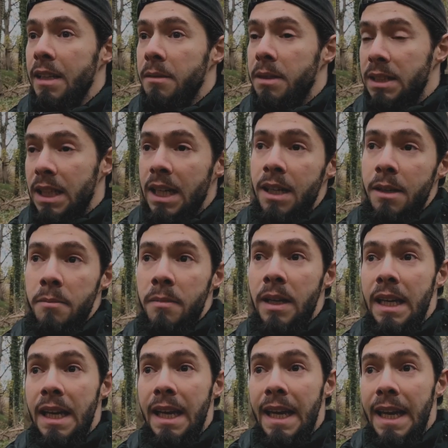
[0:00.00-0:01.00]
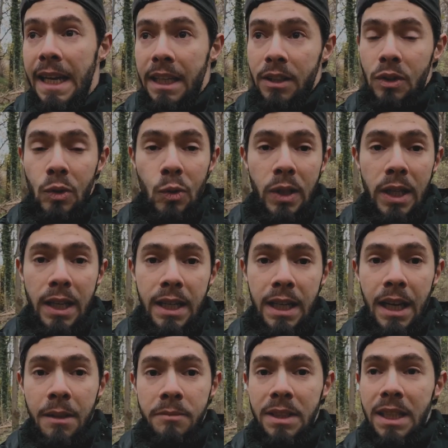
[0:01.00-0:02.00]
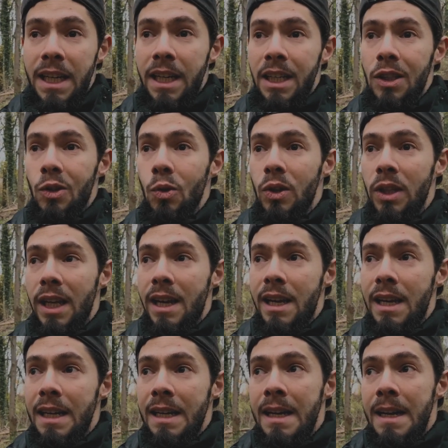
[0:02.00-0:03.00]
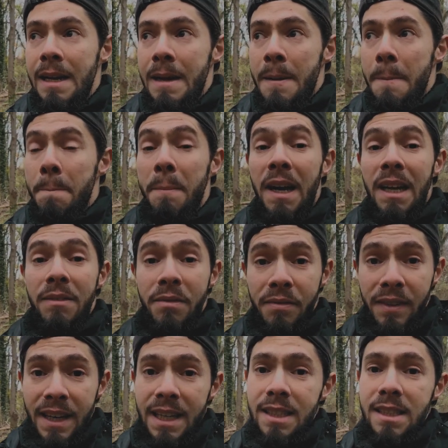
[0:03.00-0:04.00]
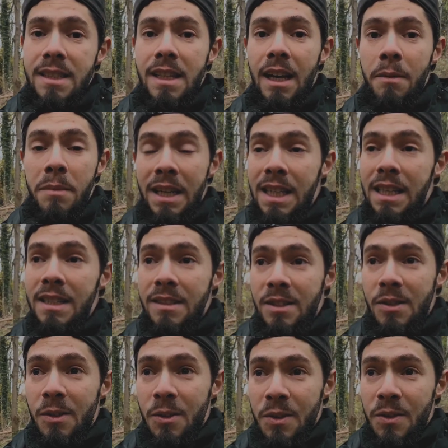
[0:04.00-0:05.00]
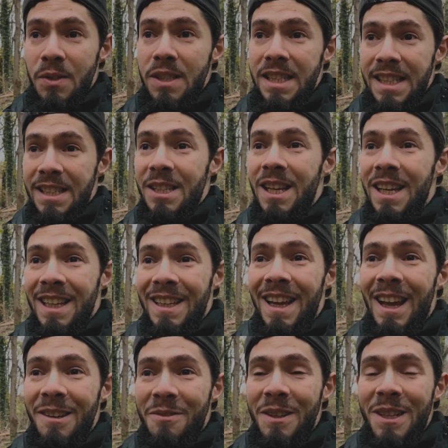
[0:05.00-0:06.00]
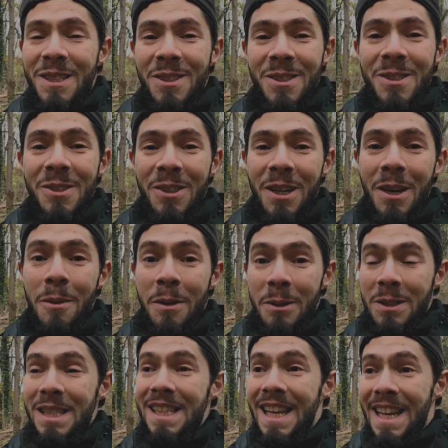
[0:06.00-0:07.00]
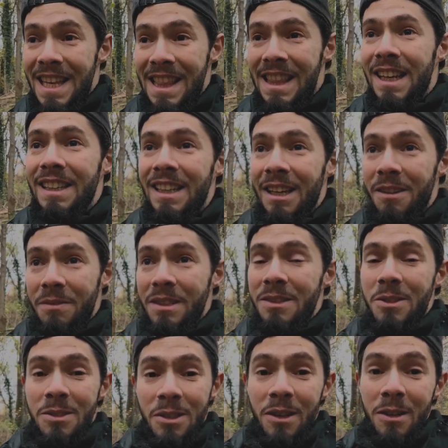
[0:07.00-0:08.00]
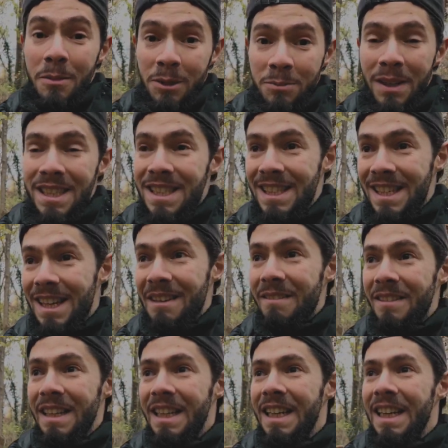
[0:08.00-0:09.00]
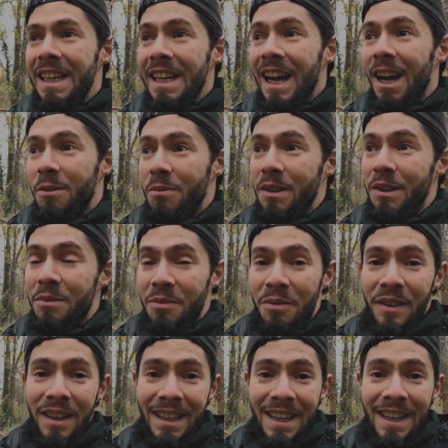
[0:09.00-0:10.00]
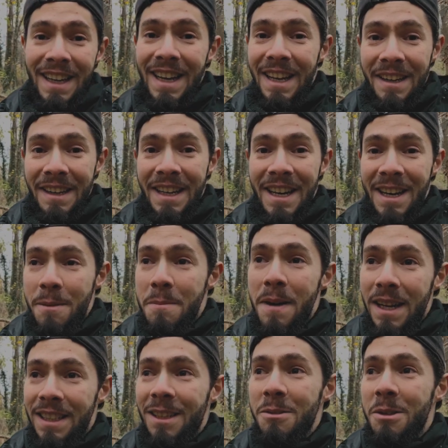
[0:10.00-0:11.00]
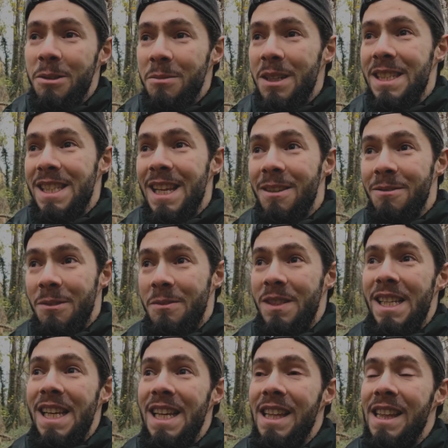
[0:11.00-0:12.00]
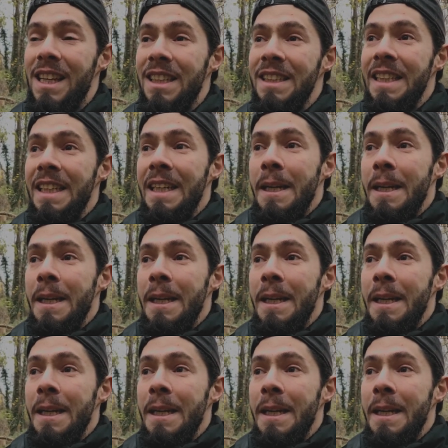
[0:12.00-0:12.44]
but I am here today. I'm trying to take my first, I'm really so, I feel so sorry about saying that. I feel so sorry about myself. I feel re really bad about myself of saying that,